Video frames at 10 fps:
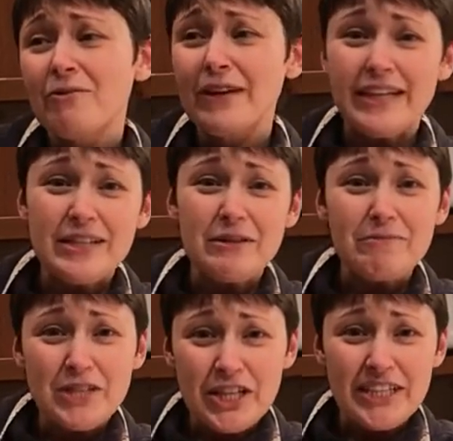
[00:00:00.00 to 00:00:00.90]
random
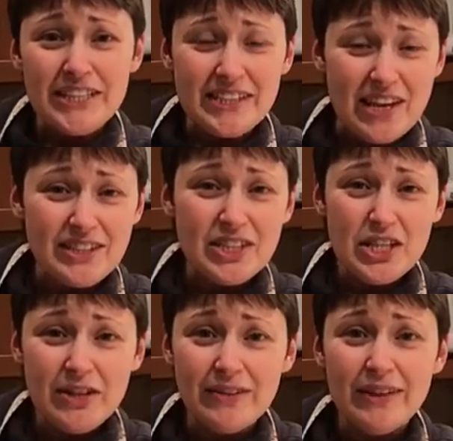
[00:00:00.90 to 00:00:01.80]
chicken sausage
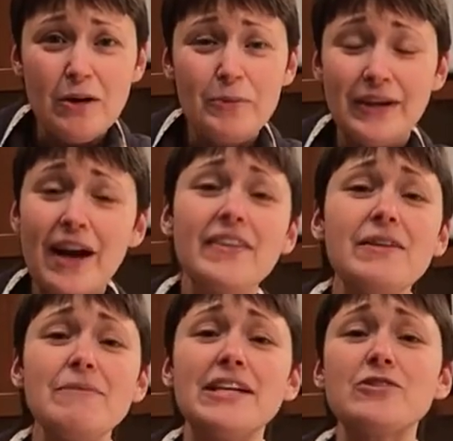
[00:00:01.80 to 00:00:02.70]
here and there, but now
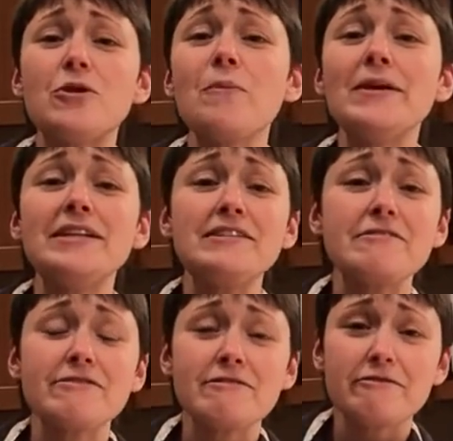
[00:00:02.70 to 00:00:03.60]
they make so many
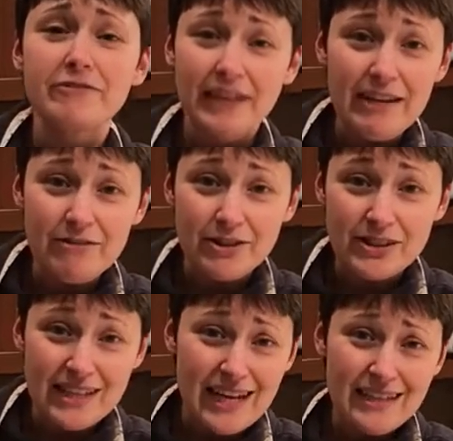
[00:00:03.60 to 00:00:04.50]
different
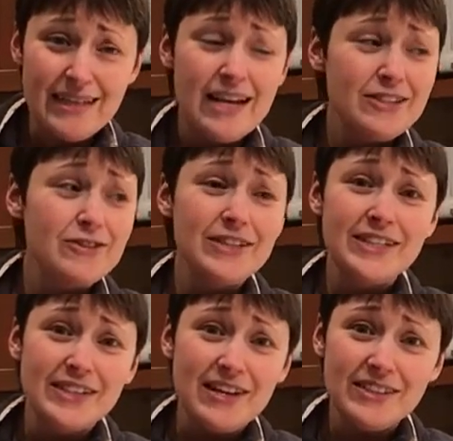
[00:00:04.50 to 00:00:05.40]
flavors, and turkey
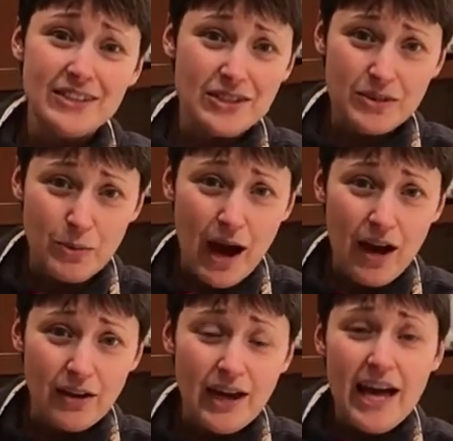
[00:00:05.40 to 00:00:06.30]
sausage as
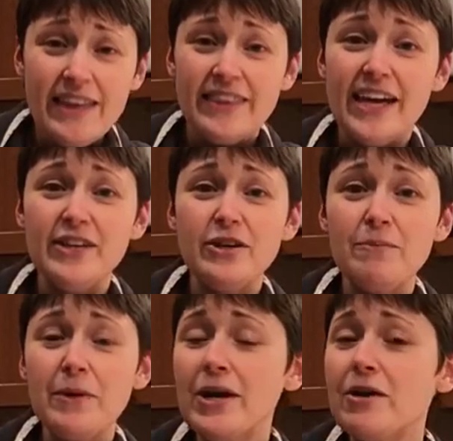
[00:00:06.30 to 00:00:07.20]
well, that you
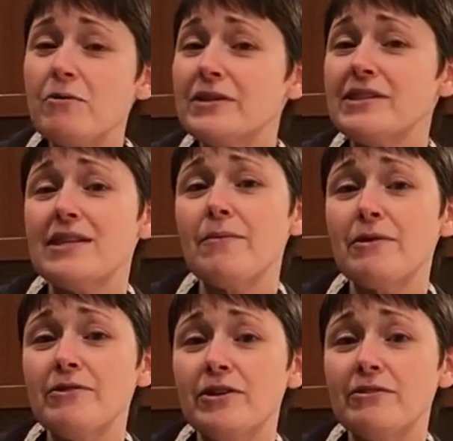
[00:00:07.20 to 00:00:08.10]
can pair it with some
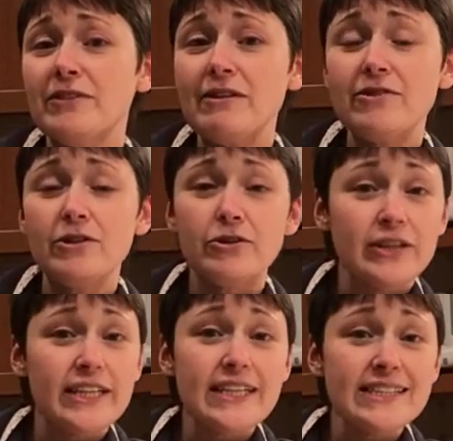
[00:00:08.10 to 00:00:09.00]
of your favorite
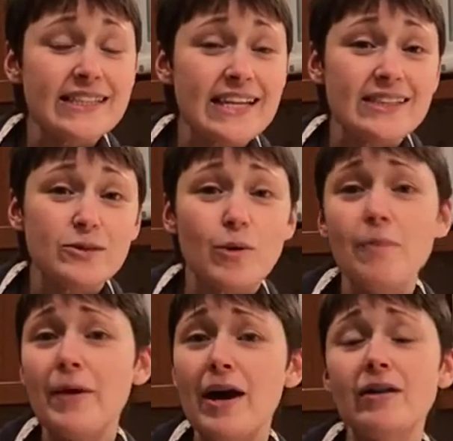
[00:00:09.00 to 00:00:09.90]
ingredients and
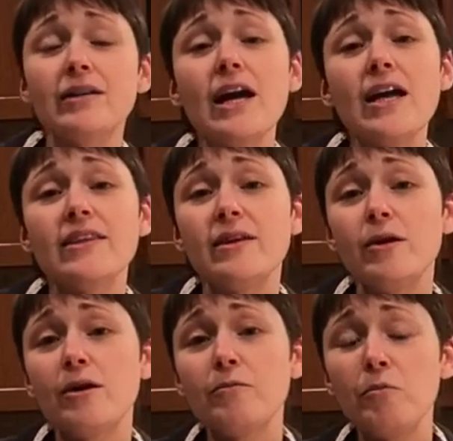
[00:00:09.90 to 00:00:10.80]
swap out the
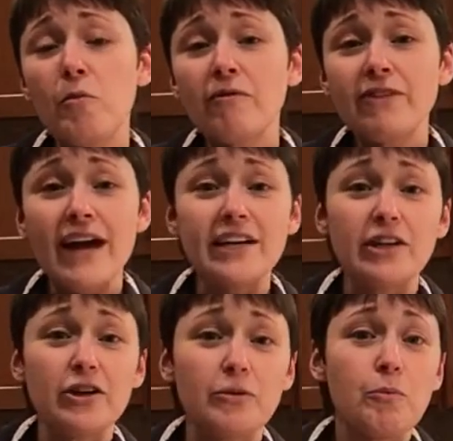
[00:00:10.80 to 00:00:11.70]

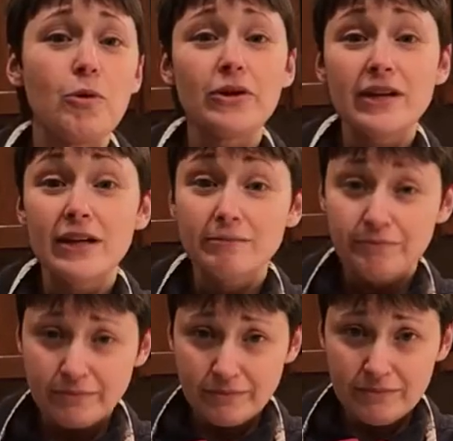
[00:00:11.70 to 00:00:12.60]
fattier pork
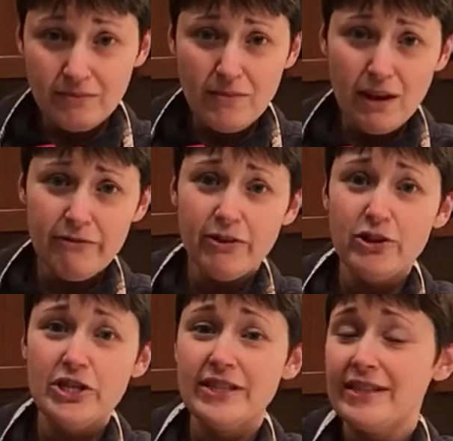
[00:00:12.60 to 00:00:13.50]

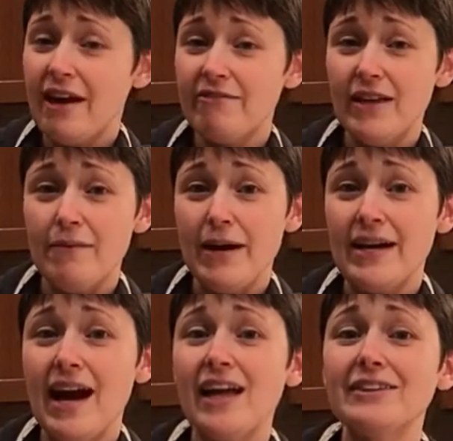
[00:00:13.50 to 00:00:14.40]
versions of them
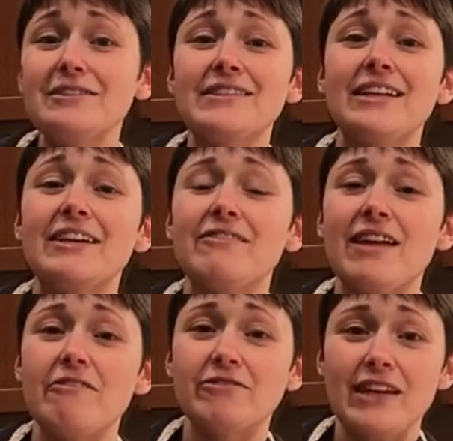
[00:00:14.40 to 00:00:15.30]
and not lose any of
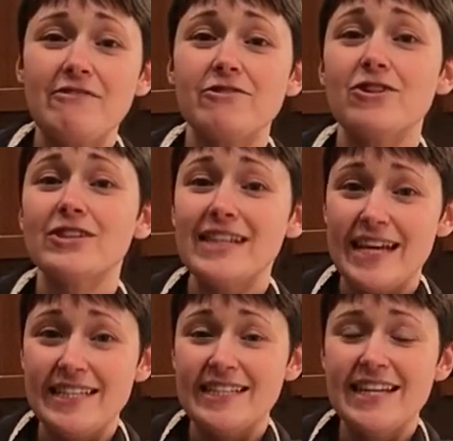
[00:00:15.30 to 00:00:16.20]
that flavor or
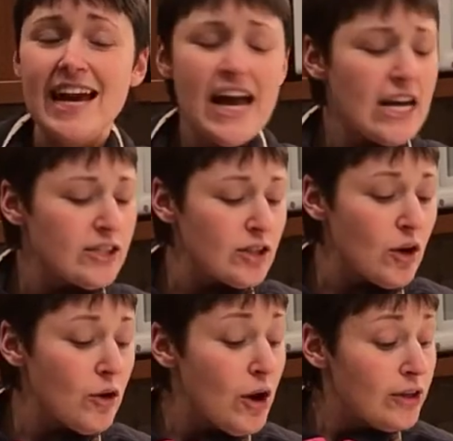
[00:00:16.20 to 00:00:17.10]
taste.
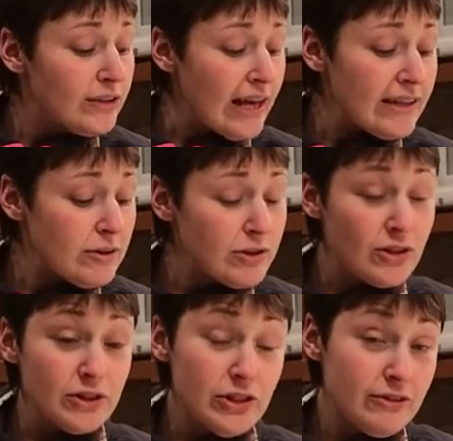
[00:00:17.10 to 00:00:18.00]
So those
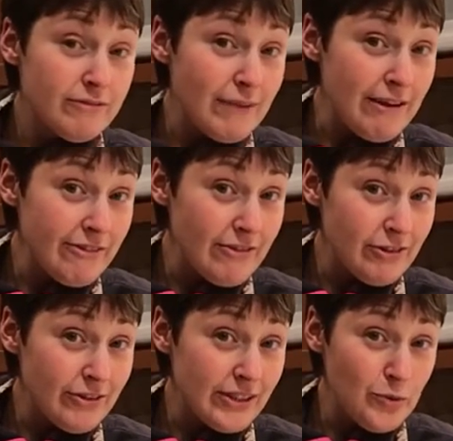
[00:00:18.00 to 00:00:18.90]
are two of my
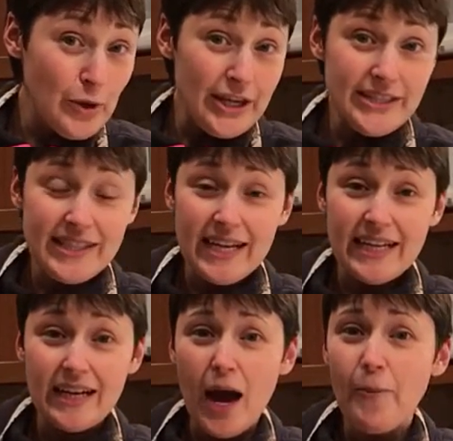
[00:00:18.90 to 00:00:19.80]
favorite recipes
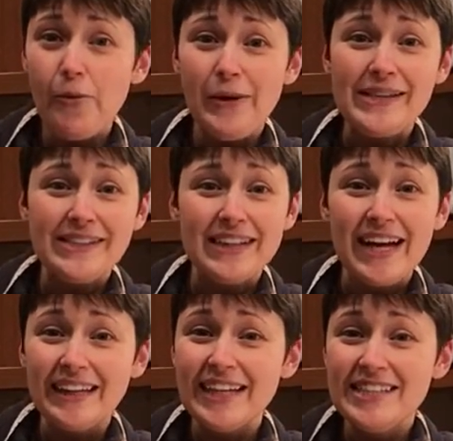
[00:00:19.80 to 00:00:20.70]
and a couple ways that
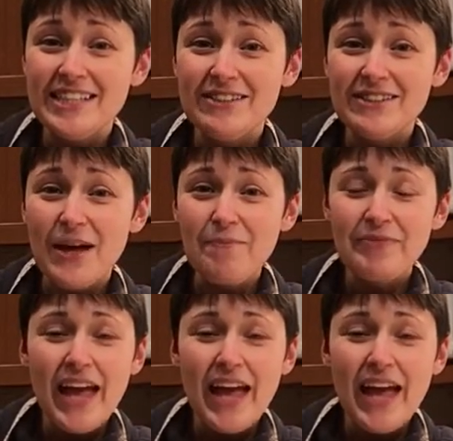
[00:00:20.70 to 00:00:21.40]
I like to use them.